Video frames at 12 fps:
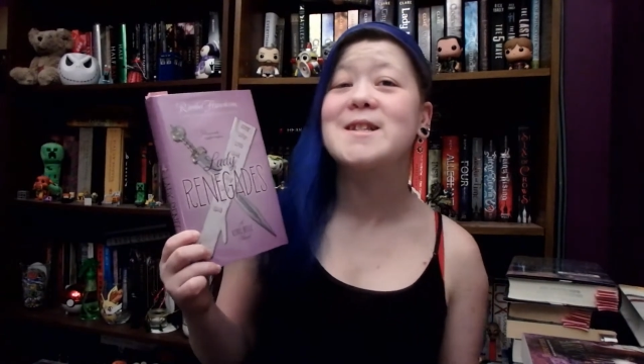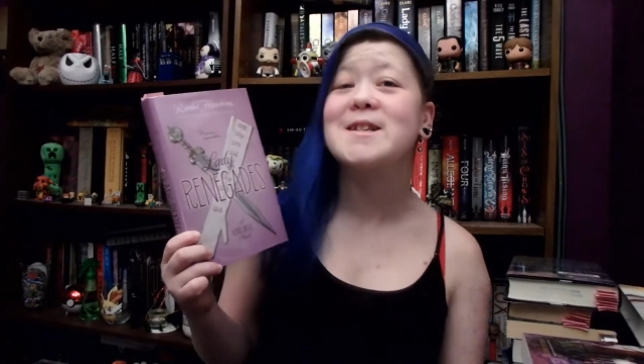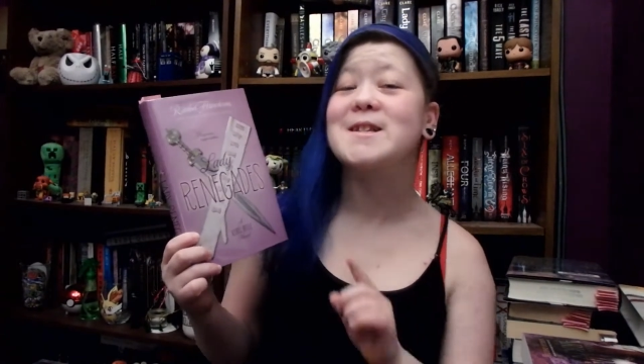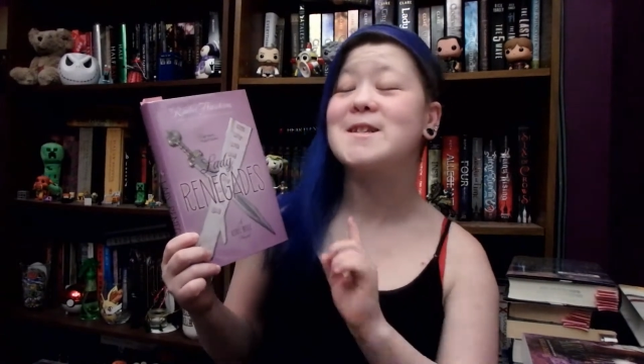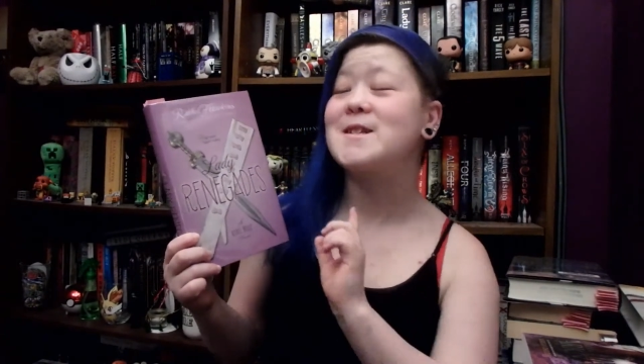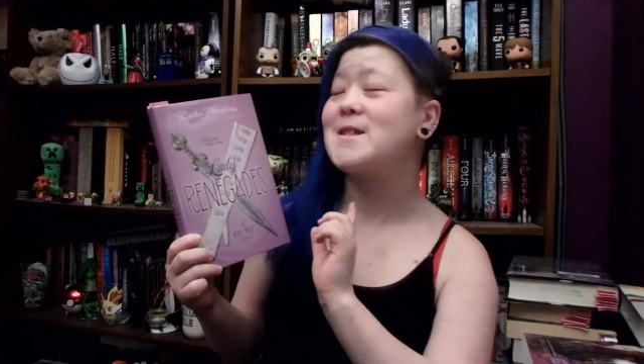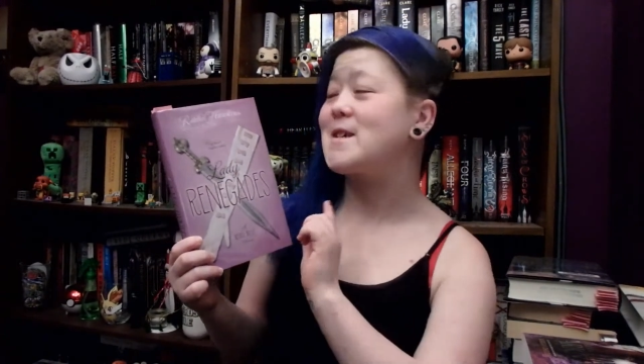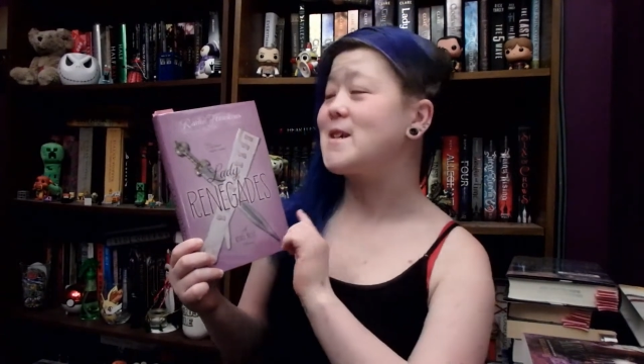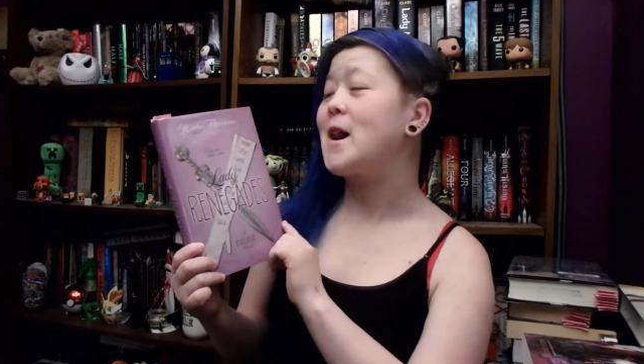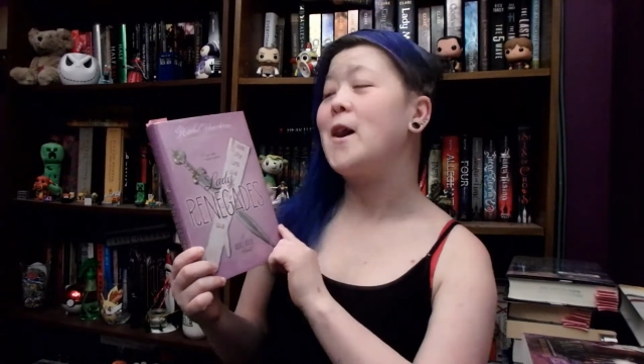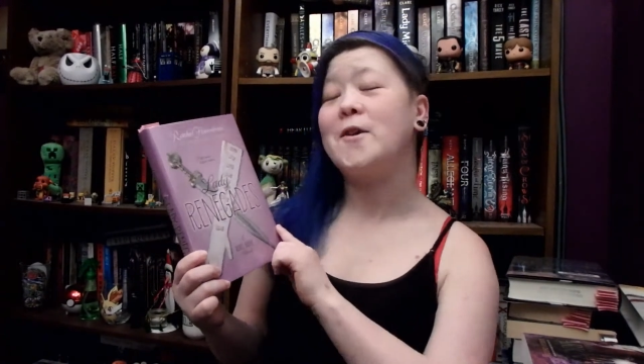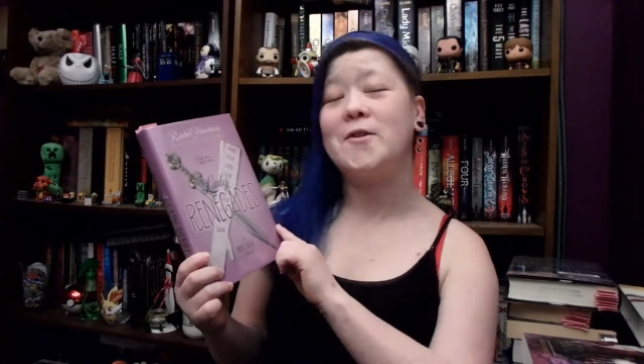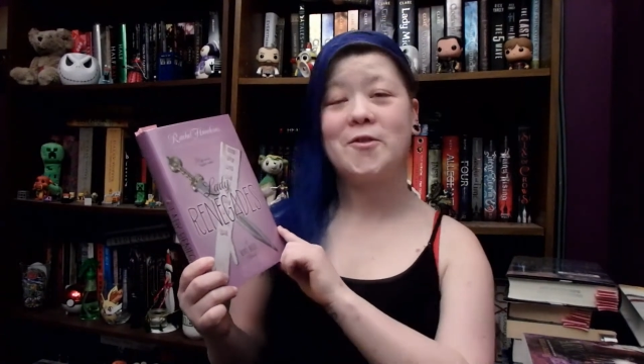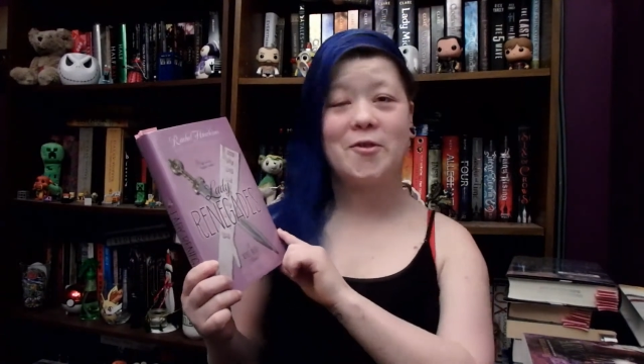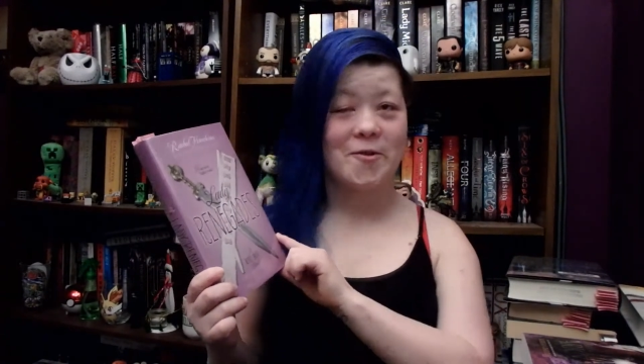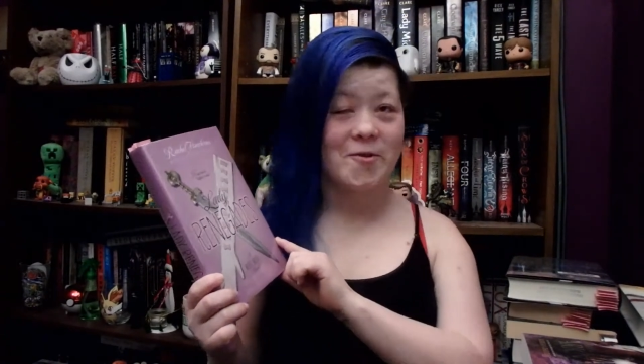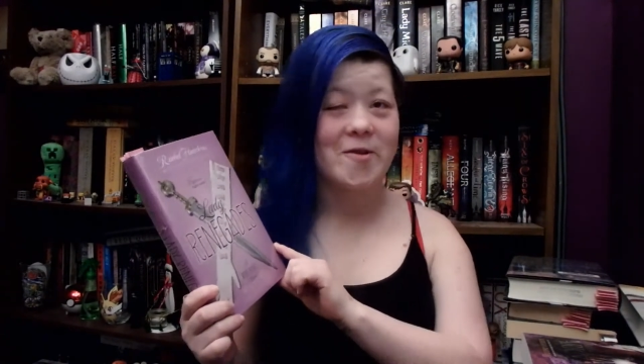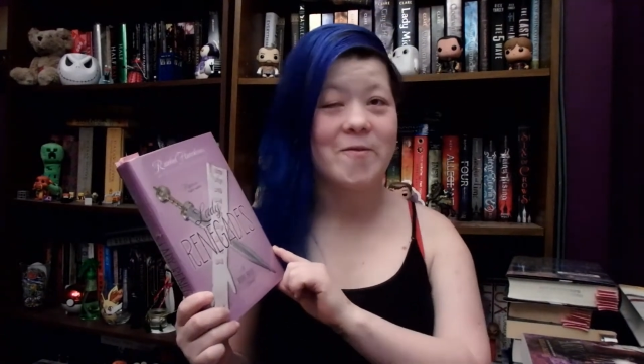This is the
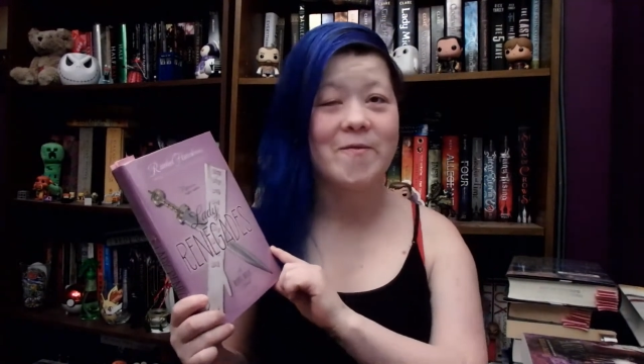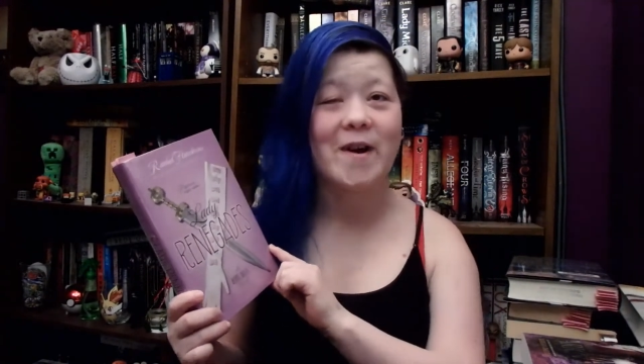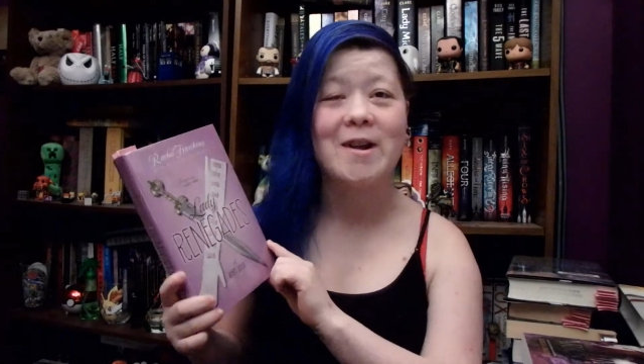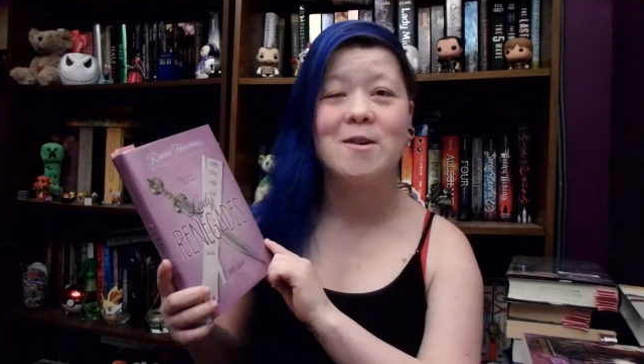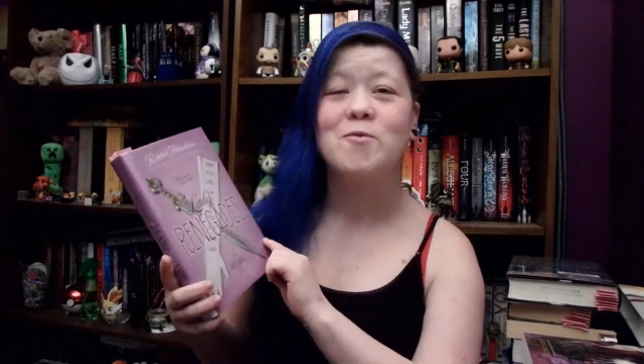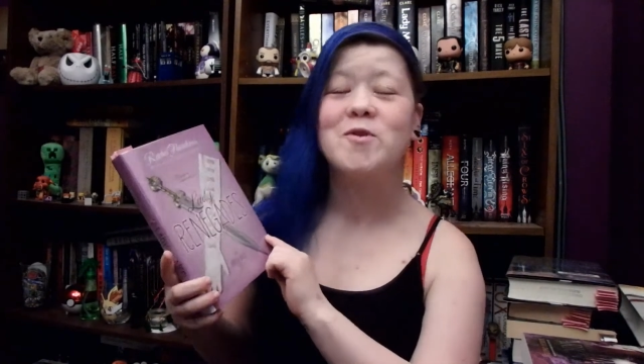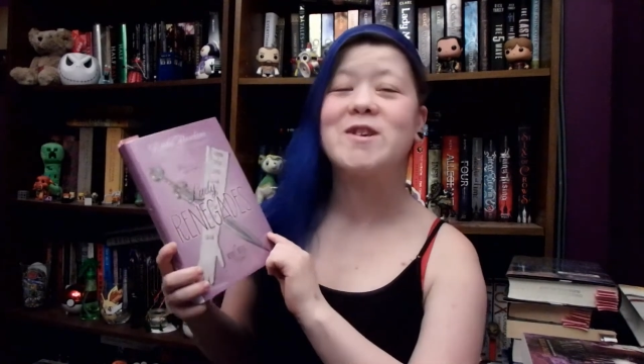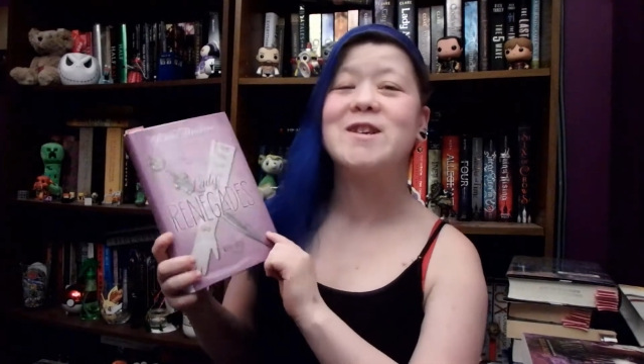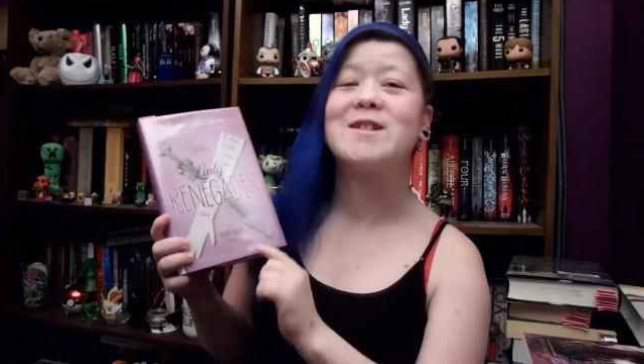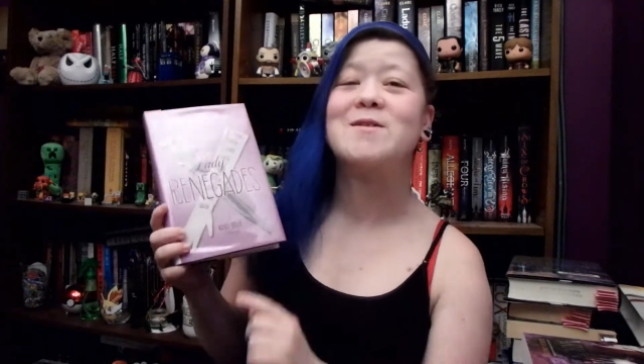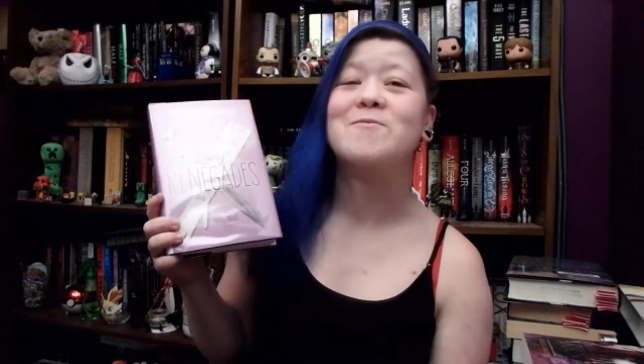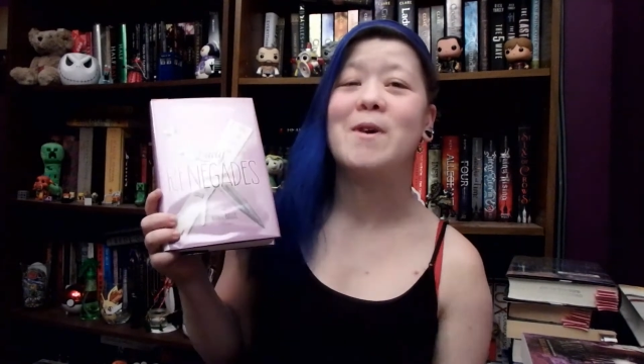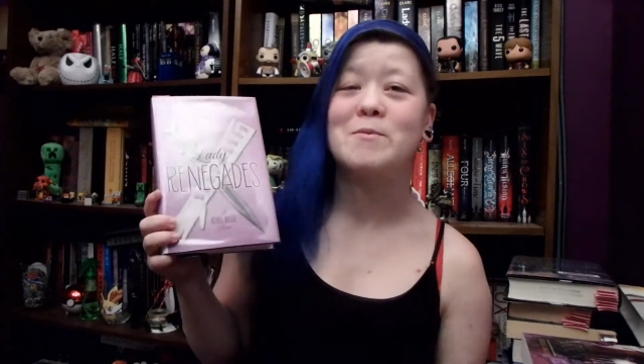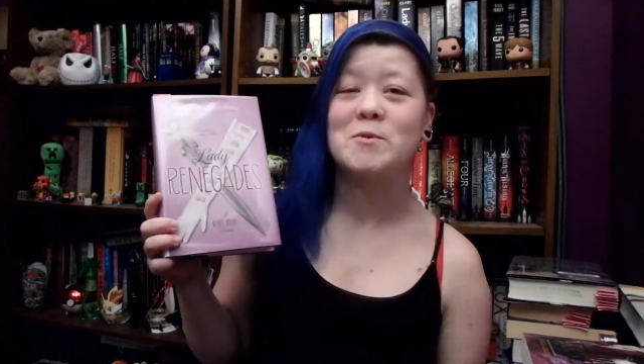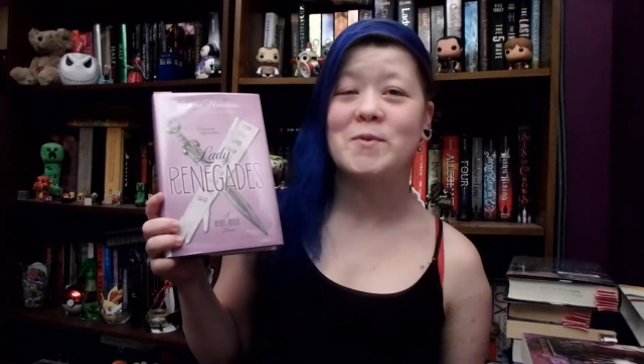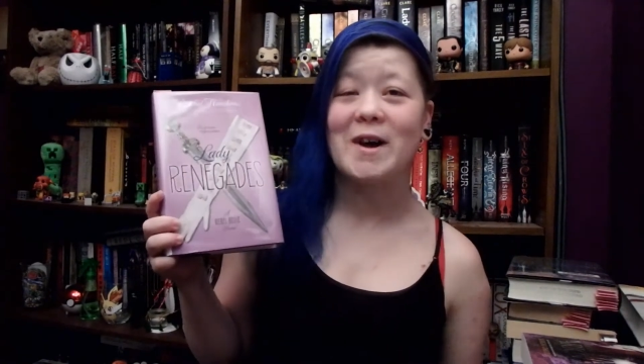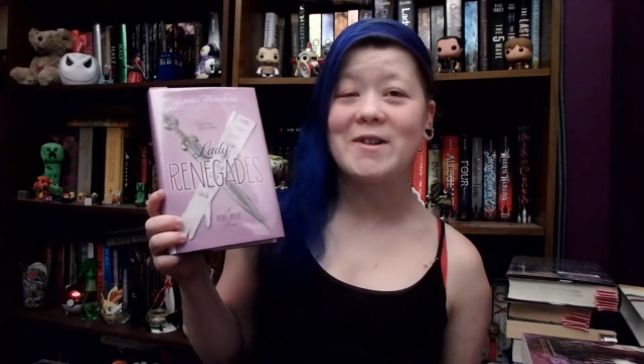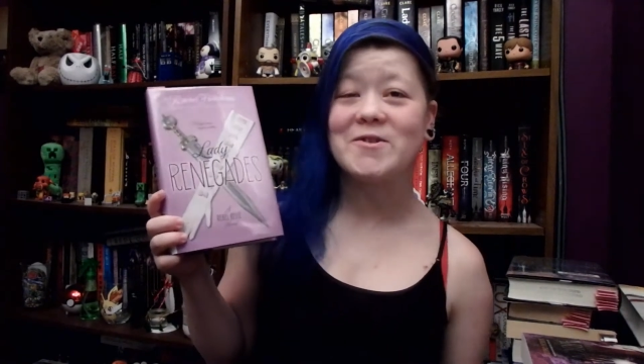3rd and final book in the Rebel
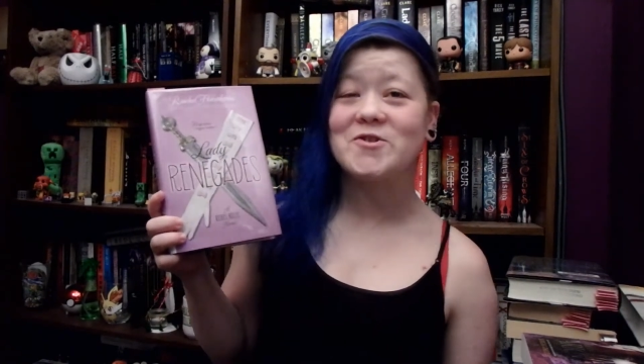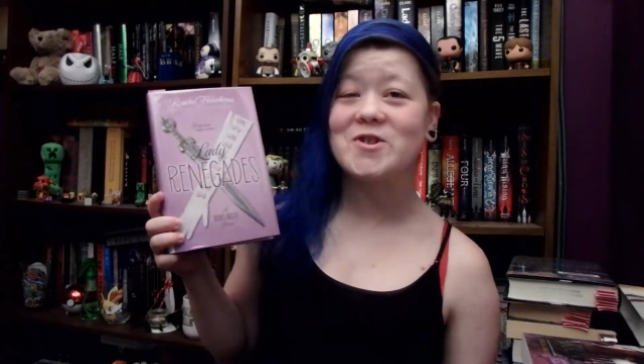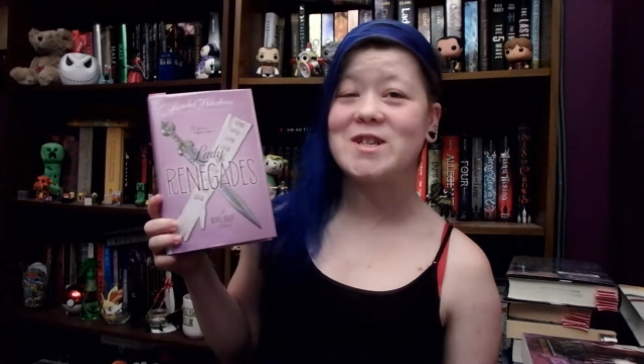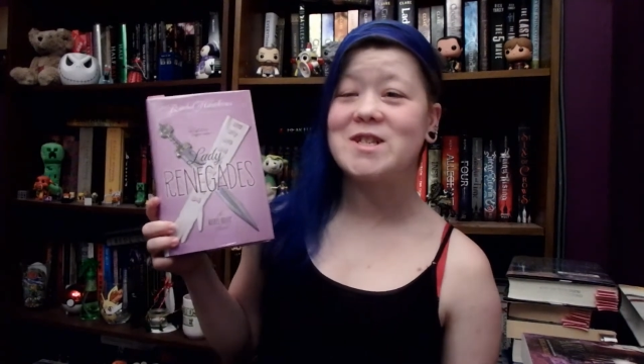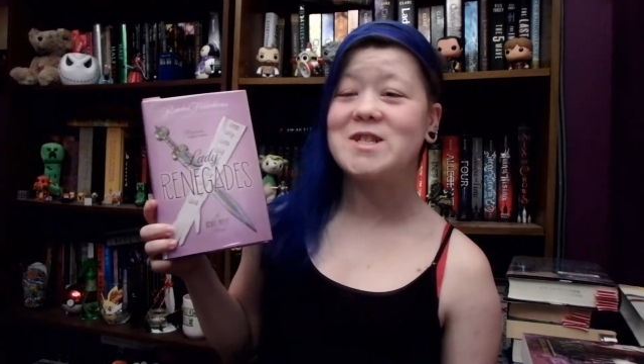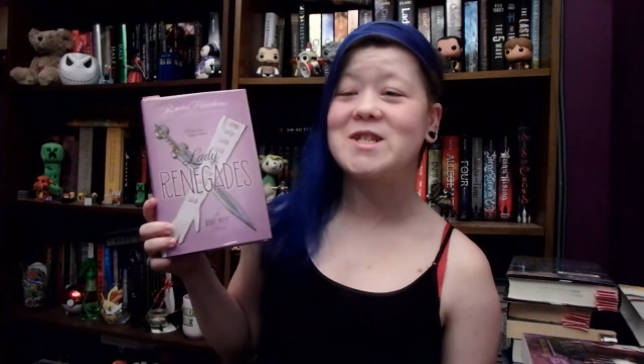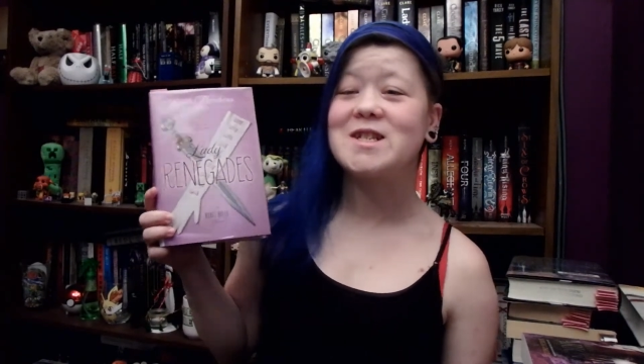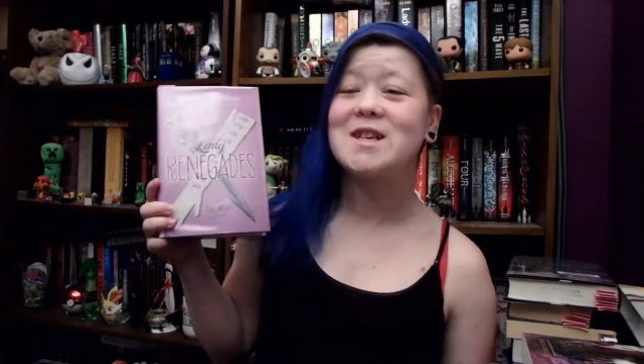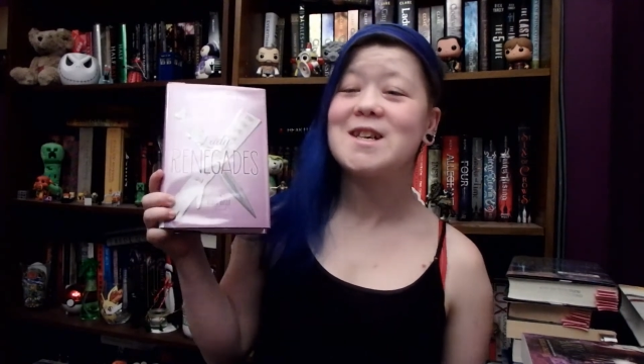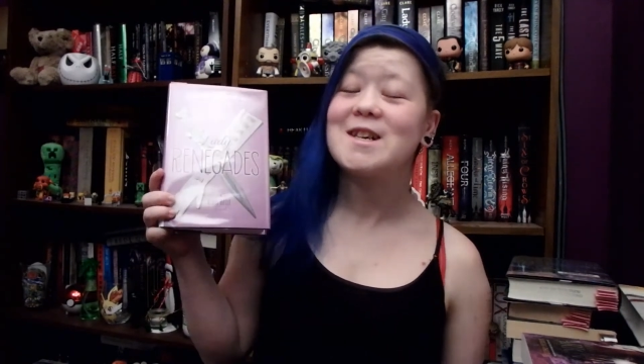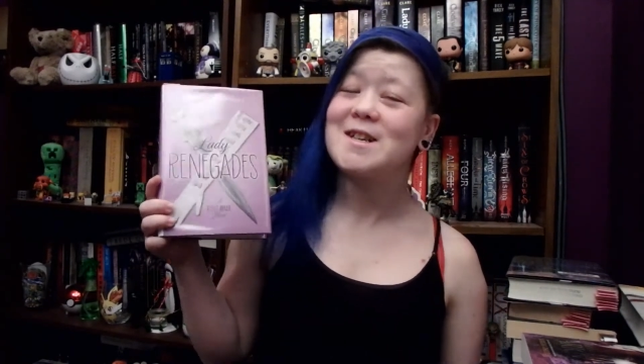Belle trilogy.